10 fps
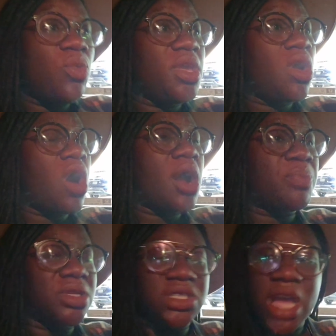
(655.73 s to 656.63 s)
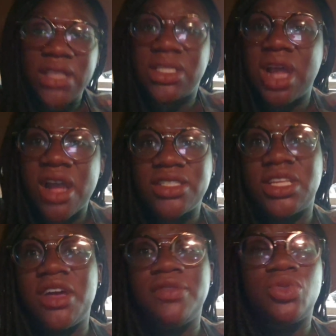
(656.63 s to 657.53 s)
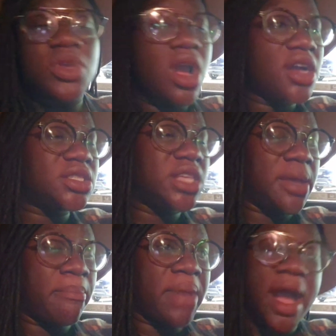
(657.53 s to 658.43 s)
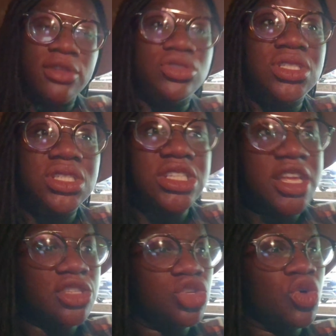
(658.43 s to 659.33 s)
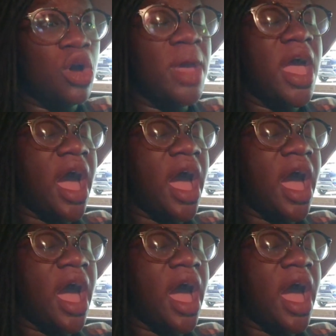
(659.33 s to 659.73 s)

We are protecting ourselves. We are setting boundaries and sticking to them.